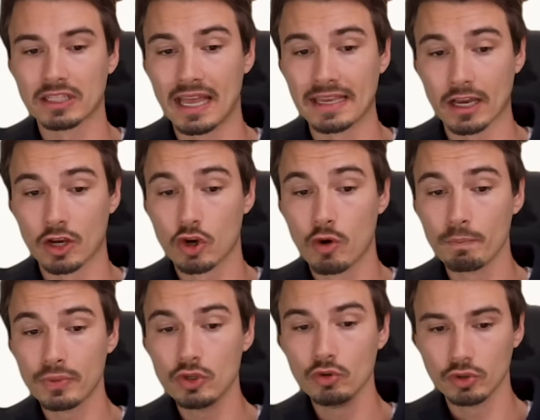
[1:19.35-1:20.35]
like
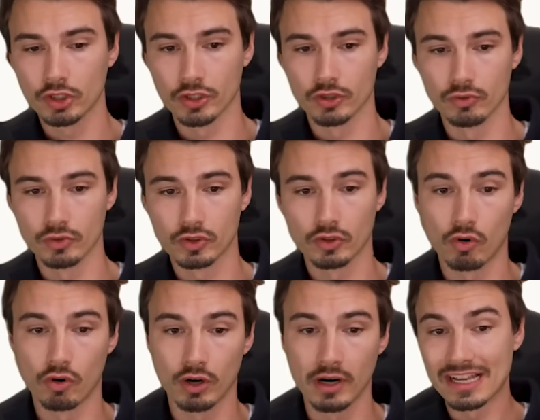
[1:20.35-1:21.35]
computer use
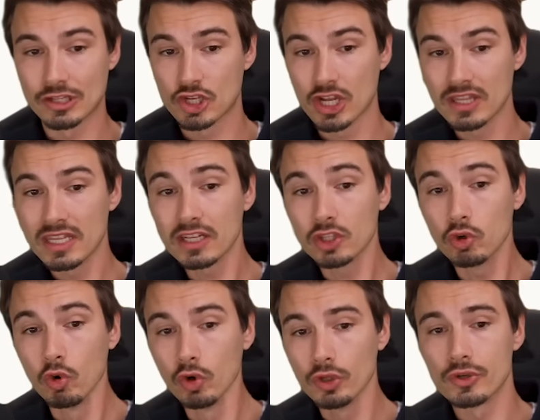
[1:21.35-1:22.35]
or agentic
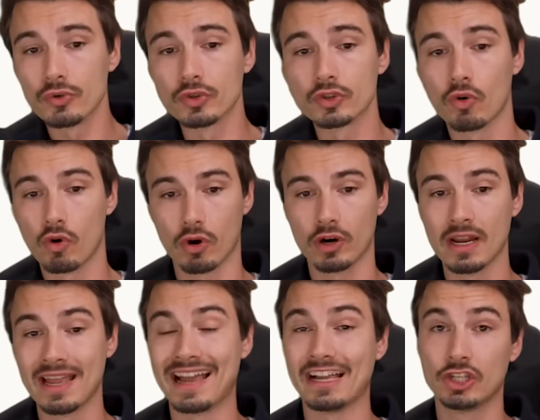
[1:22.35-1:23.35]
tool use or
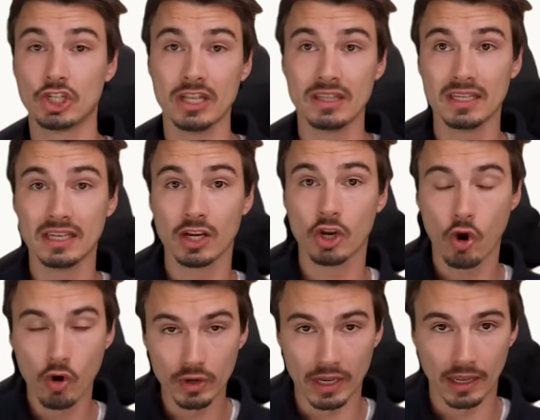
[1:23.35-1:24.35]
agentic
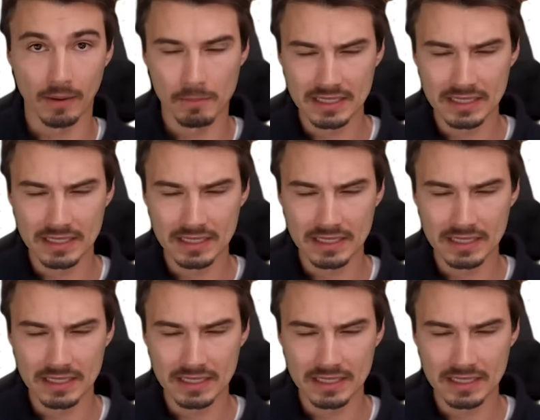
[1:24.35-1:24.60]
coding.